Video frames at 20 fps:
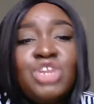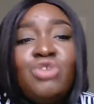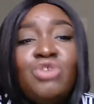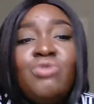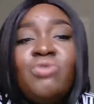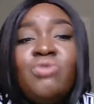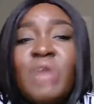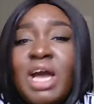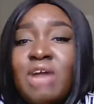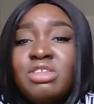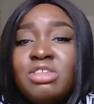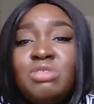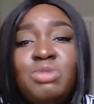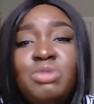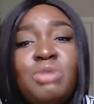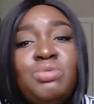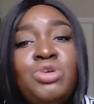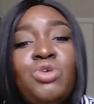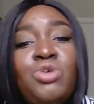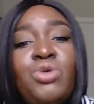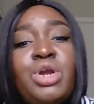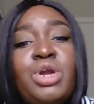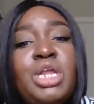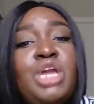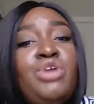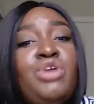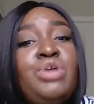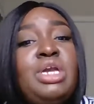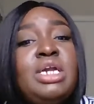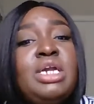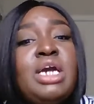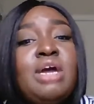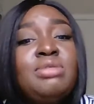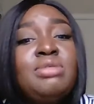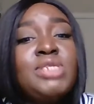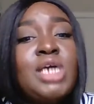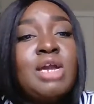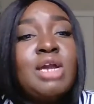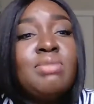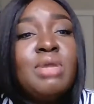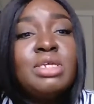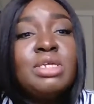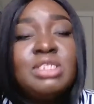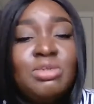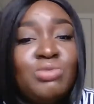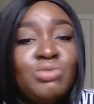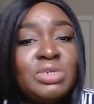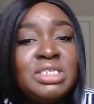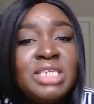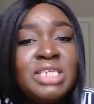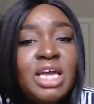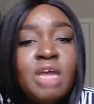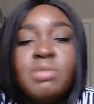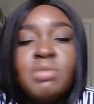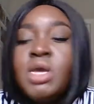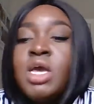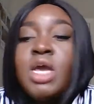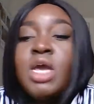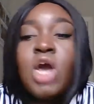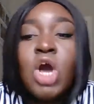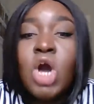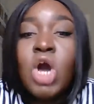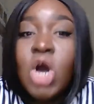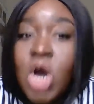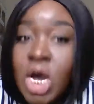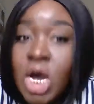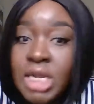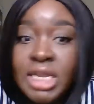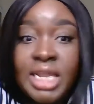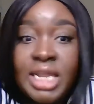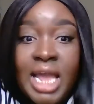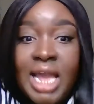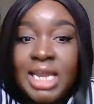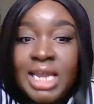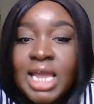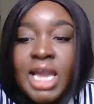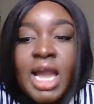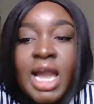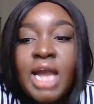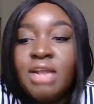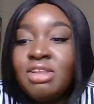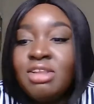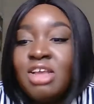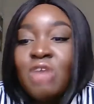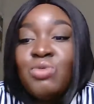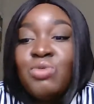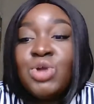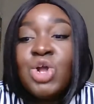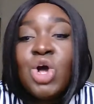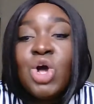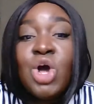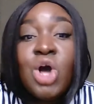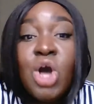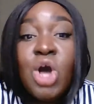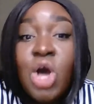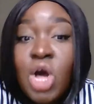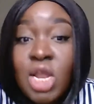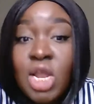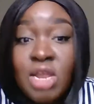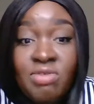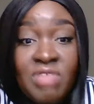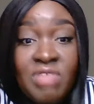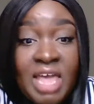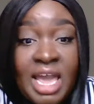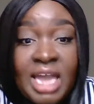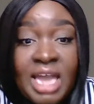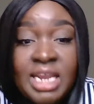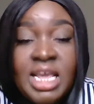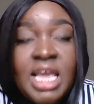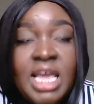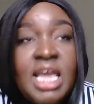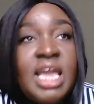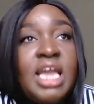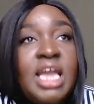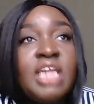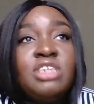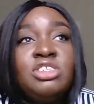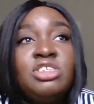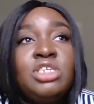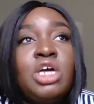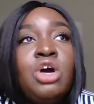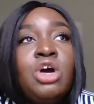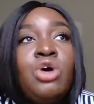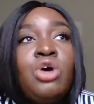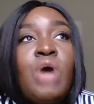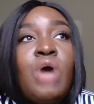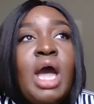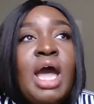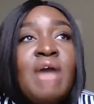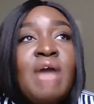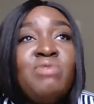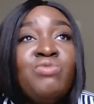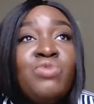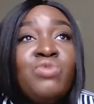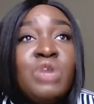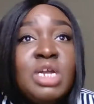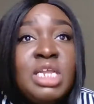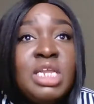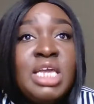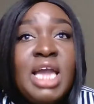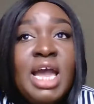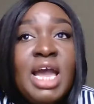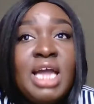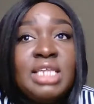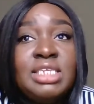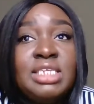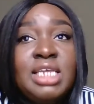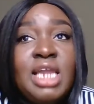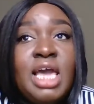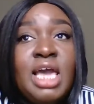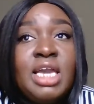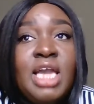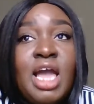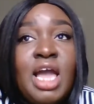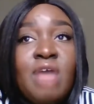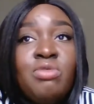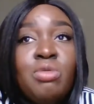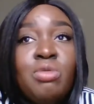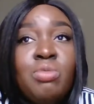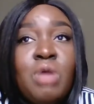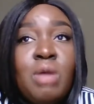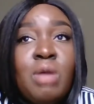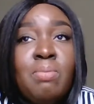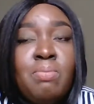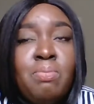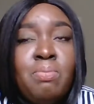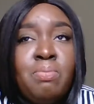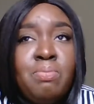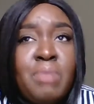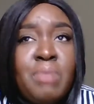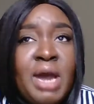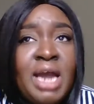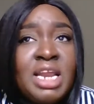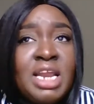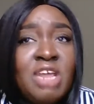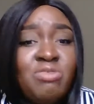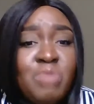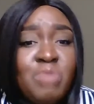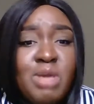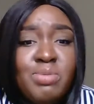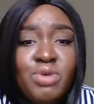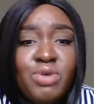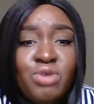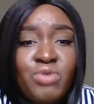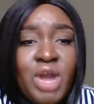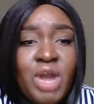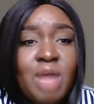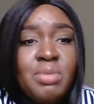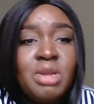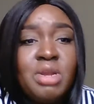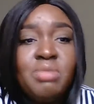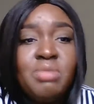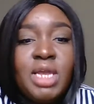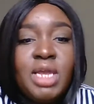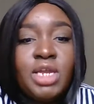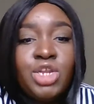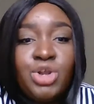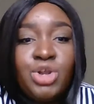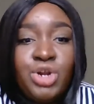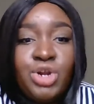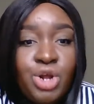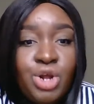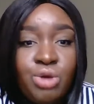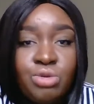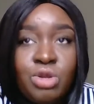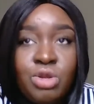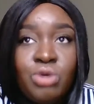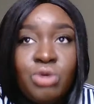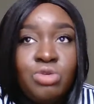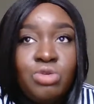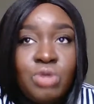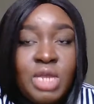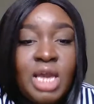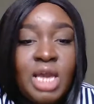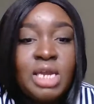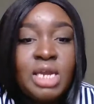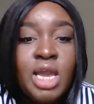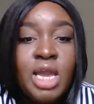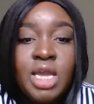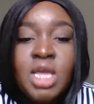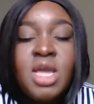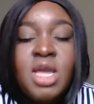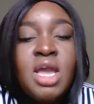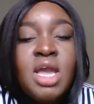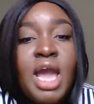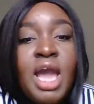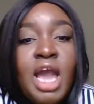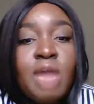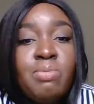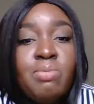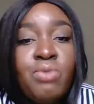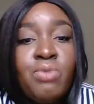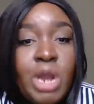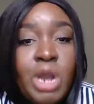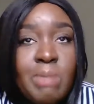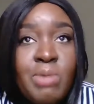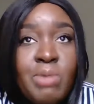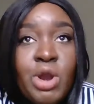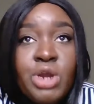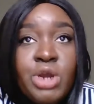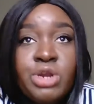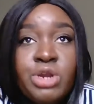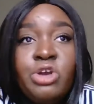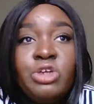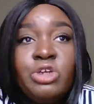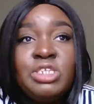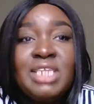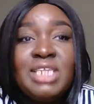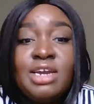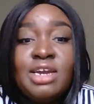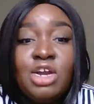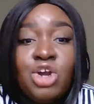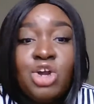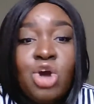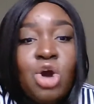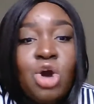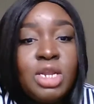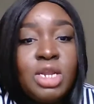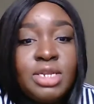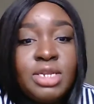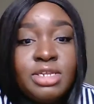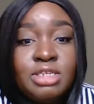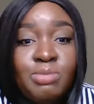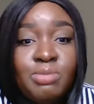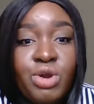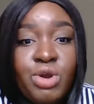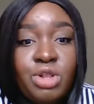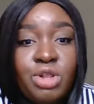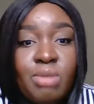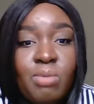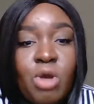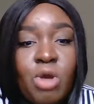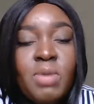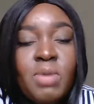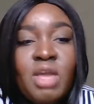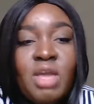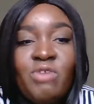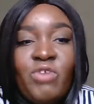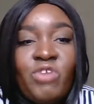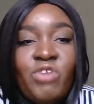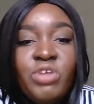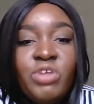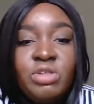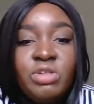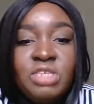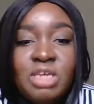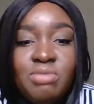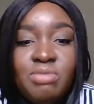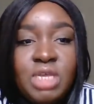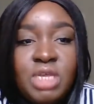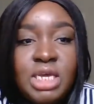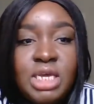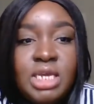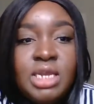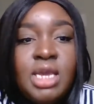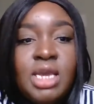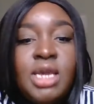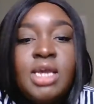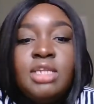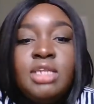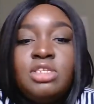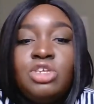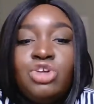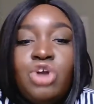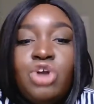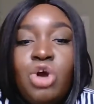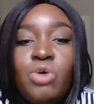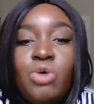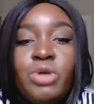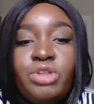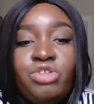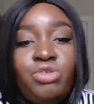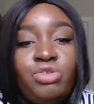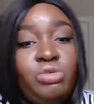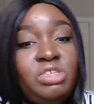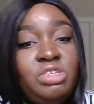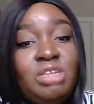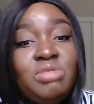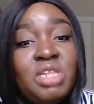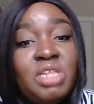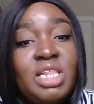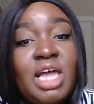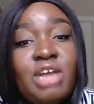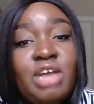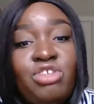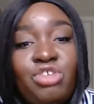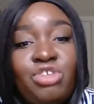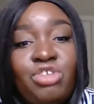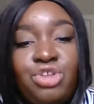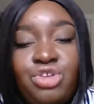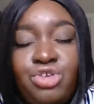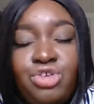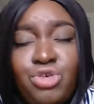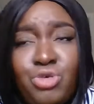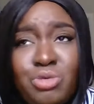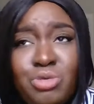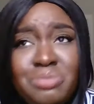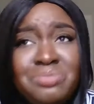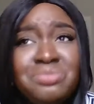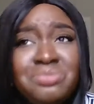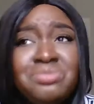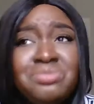you vow to be pure, and here he comes talking about some what's up, all of that. Like, I dealt with all of that. And so I really had to like have a body of people around me to be like, no, don't do that. Like, I had prayer partners that I could call in the spur of the moment if I felt tempted to go and do something that I shouldn't do.